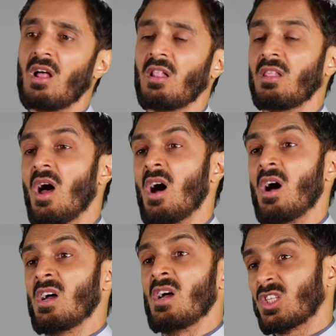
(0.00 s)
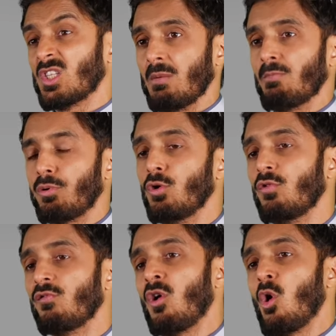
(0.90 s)
Allah to
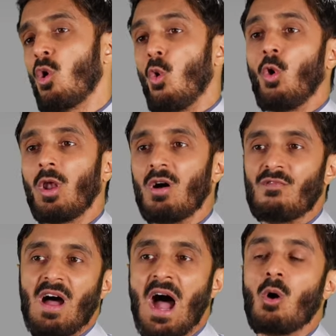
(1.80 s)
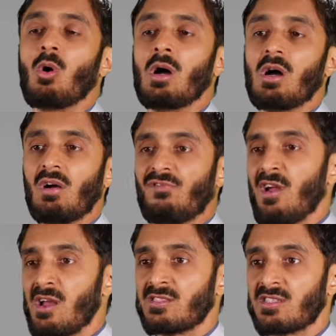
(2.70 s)
improve all of our
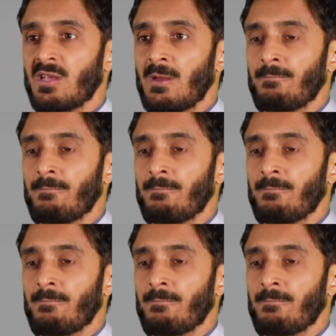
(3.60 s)
affairs.